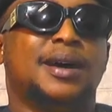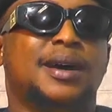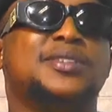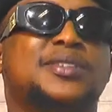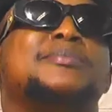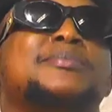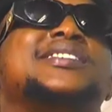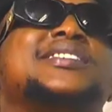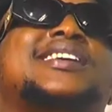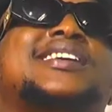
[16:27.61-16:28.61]
I'm not
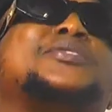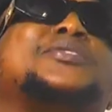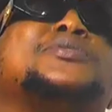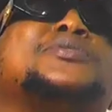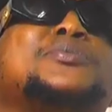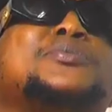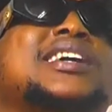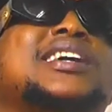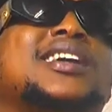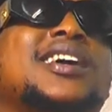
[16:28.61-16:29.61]
saying that, I just want to,
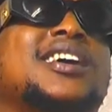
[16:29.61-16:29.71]
like,